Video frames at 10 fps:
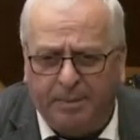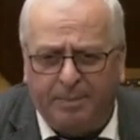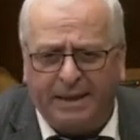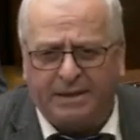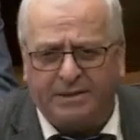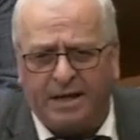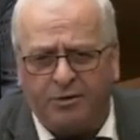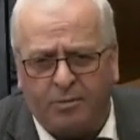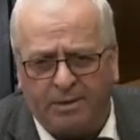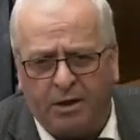picketing
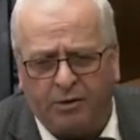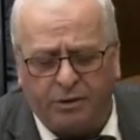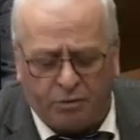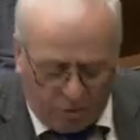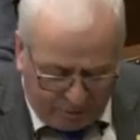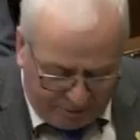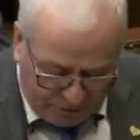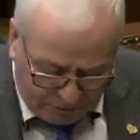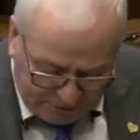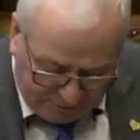and come along doing other
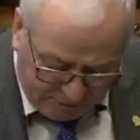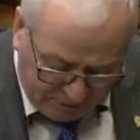issues around,